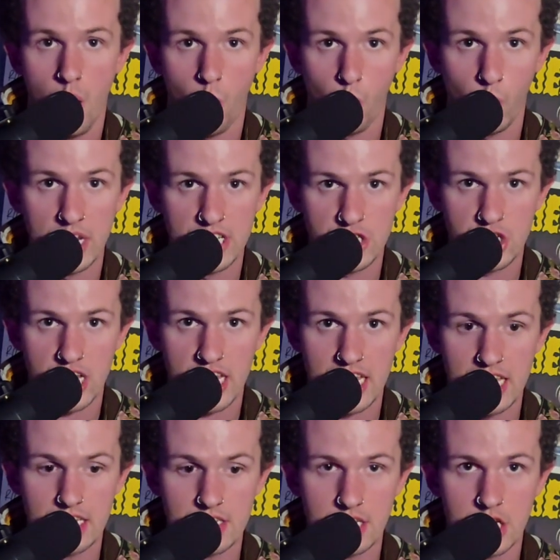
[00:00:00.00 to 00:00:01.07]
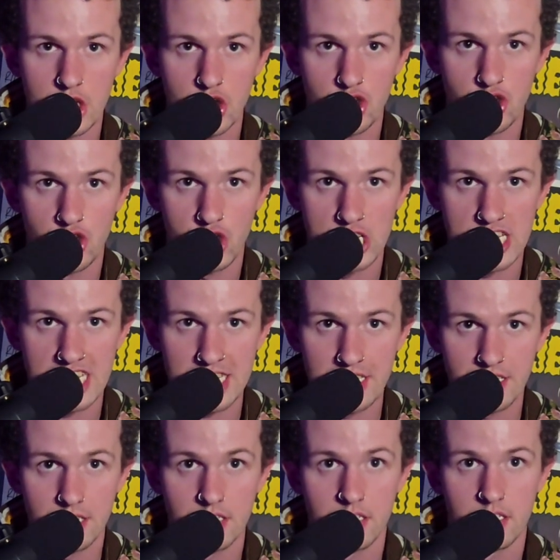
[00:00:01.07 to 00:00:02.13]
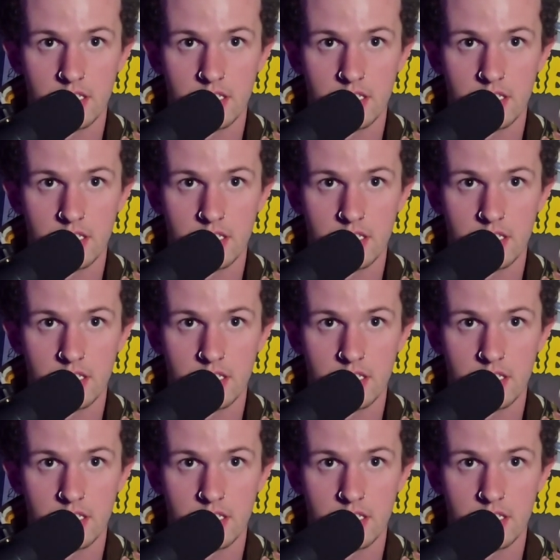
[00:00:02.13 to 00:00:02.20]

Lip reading: which is G.